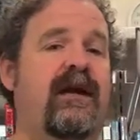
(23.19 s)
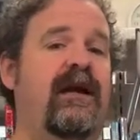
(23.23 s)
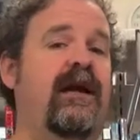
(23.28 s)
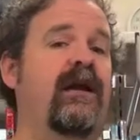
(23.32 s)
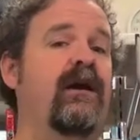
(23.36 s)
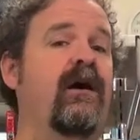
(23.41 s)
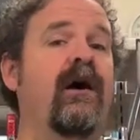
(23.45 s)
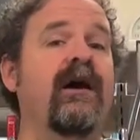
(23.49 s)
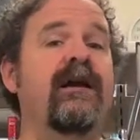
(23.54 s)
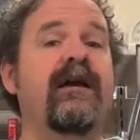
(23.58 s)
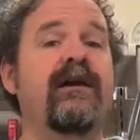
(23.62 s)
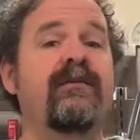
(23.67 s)
and
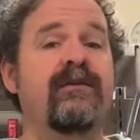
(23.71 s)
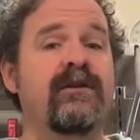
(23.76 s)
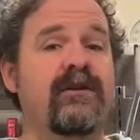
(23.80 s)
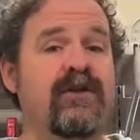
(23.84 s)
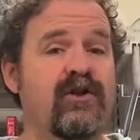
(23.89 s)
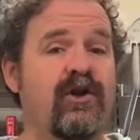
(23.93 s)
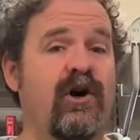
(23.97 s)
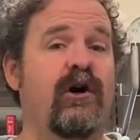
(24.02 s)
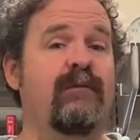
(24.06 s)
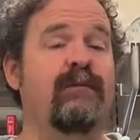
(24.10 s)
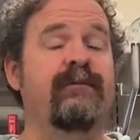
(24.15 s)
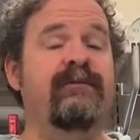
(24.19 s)
I get the
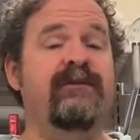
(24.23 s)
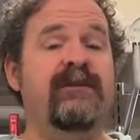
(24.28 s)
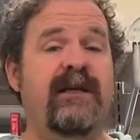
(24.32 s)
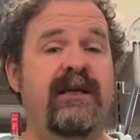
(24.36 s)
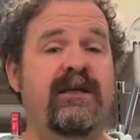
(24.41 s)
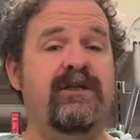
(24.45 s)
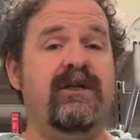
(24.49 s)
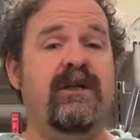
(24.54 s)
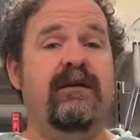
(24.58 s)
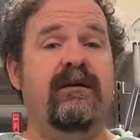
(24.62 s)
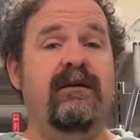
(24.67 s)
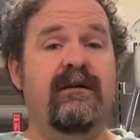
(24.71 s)
job of
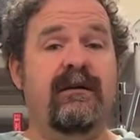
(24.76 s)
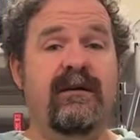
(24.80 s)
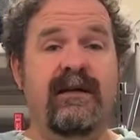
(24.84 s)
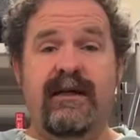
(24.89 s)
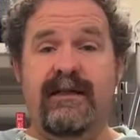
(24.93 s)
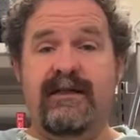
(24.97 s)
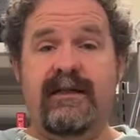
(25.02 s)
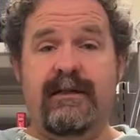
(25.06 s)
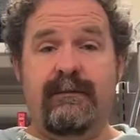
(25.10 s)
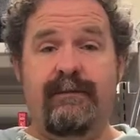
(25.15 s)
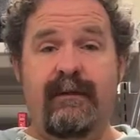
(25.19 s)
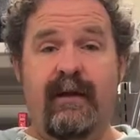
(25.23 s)
teaching
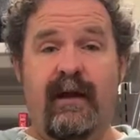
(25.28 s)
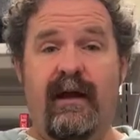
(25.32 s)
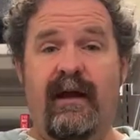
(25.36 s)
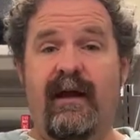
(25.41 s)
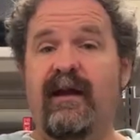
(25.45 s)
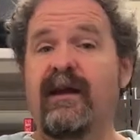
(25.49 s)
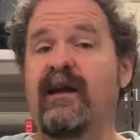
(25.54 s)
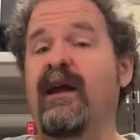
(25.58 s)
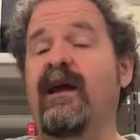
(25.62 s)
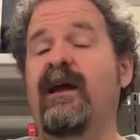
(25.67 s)
kids to play.